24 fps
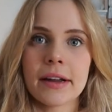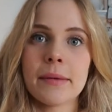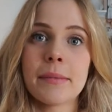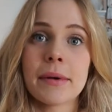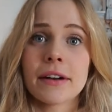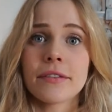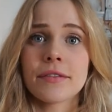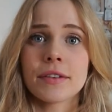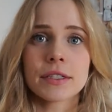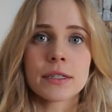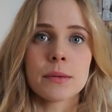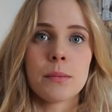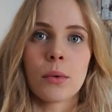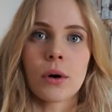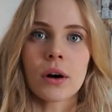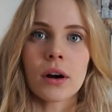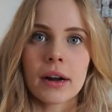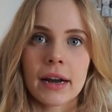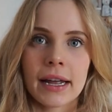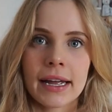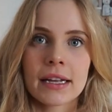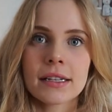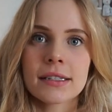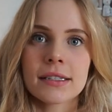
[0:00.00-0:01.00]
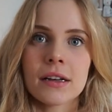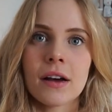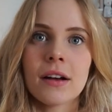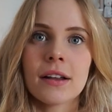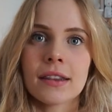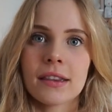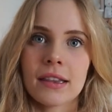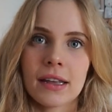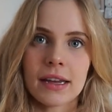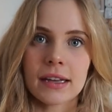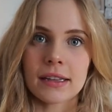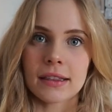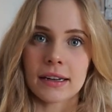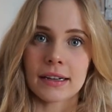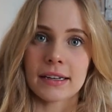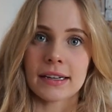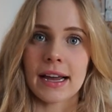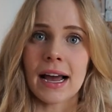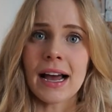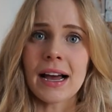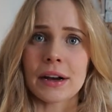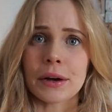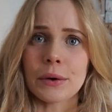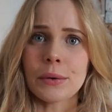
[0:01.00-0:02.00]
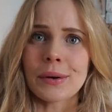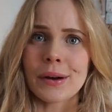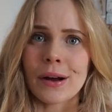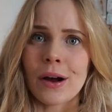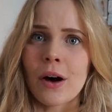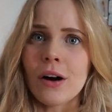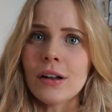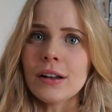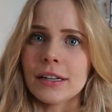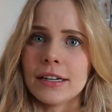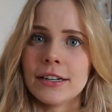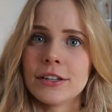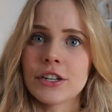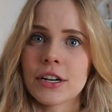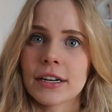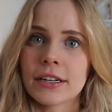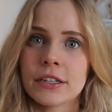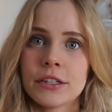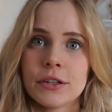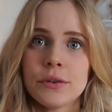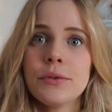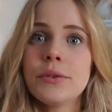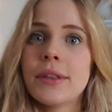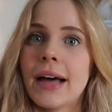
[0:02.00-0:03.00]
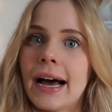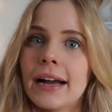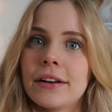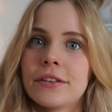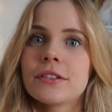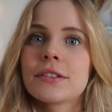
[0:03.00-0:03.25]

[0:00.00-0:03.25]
But if it's a more hands-on thing, then yeah, go to college, like do that.